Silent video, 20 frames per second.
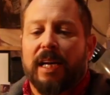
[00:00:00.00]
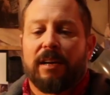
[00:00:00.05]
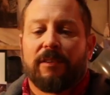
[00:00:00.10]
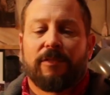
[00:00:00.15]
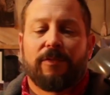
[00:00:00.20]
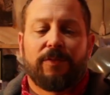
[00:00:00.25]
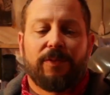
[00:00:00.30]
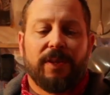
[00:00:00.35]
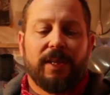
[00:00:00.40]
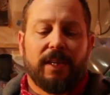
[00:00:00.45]

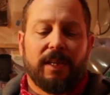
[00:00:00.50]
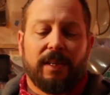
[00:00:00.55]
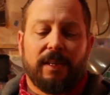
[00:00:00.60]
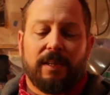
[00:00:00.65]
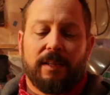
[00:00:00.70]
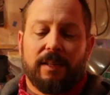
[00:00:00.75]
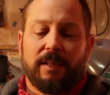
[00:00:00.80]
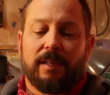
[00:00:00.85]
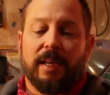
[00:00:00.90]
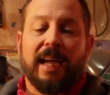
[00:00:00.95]
We are
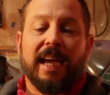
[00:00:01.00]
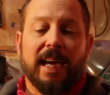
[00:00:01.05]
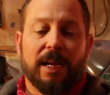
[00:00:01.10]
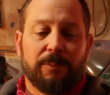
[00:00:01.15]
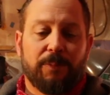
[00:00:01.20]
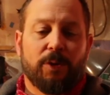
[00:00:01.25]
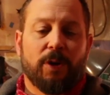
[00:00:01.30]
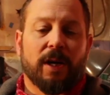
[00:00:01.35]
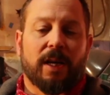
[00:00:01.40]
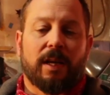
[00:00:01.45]
sharing the
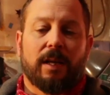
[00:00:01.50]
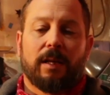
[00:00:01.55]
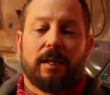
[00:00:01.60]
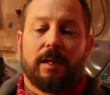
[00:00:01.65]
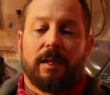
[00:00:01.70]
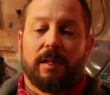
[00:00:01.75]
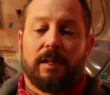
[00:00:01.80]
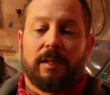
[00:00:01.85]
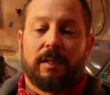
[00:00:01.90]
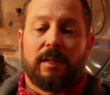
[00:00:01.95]
raw
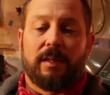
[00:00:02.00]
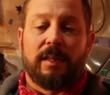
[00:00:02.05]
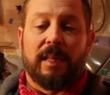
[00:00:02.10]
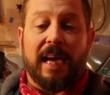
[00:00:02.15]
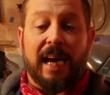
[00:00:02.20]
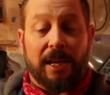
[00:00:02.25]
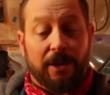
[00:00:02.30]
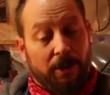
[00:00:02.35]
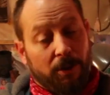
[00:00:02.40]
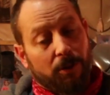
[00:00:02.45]
reality
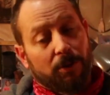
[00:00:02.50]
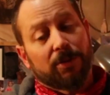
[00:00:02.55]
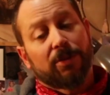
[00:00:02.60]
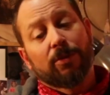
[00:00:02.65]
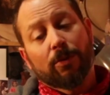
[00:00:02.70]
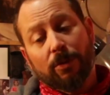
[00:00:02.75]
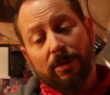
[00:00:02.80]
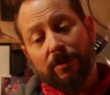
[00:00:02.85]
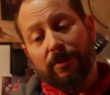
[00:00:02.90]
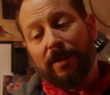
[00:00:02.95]

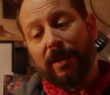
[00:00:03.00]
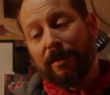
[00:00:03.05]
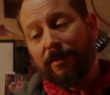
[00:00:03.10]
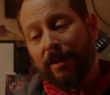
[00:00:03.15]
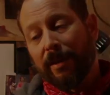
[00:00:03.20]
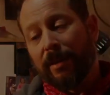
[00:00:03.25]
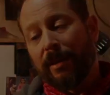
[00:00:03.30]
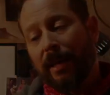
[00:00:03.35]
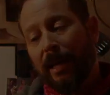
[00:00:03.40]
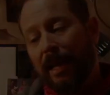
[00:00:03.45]
behind
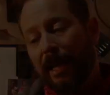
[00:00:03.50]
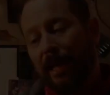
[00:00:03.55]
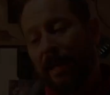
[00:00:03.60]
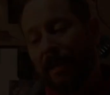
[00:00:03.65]
making it.